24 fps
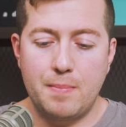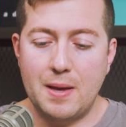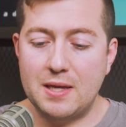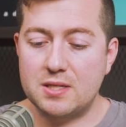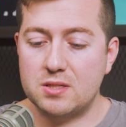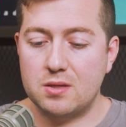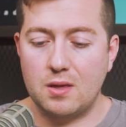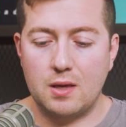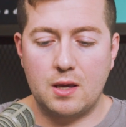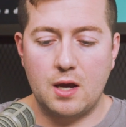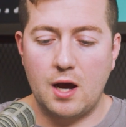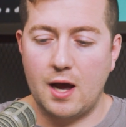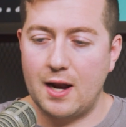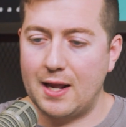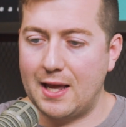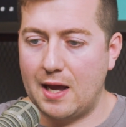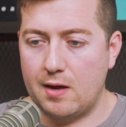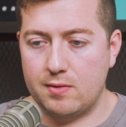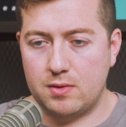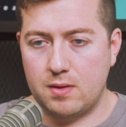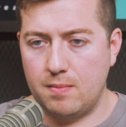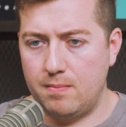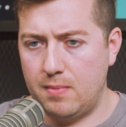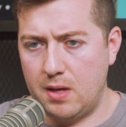basically cutting
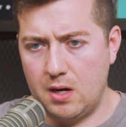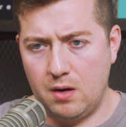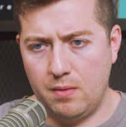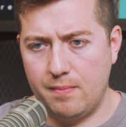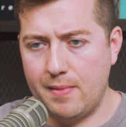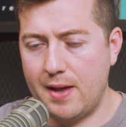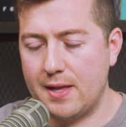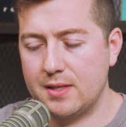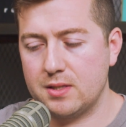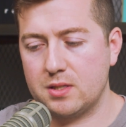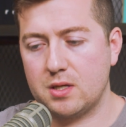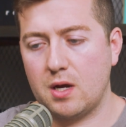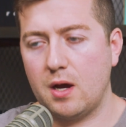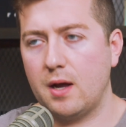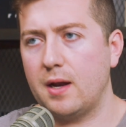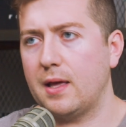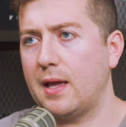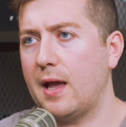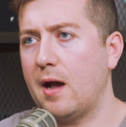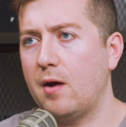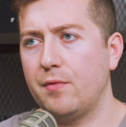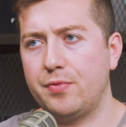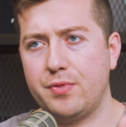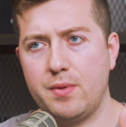out the middlemen,
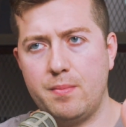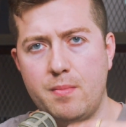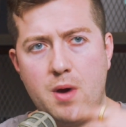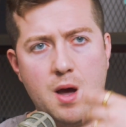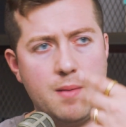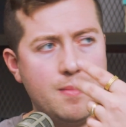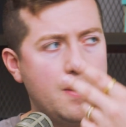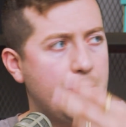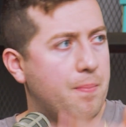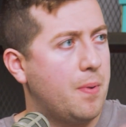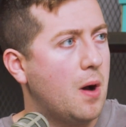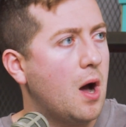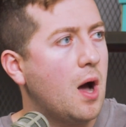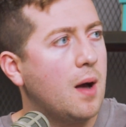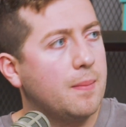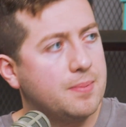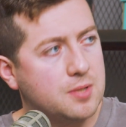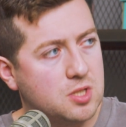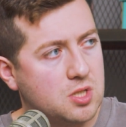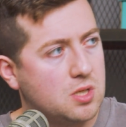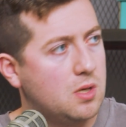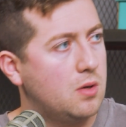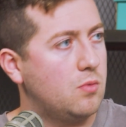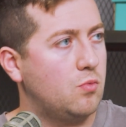cutting out the mom and pops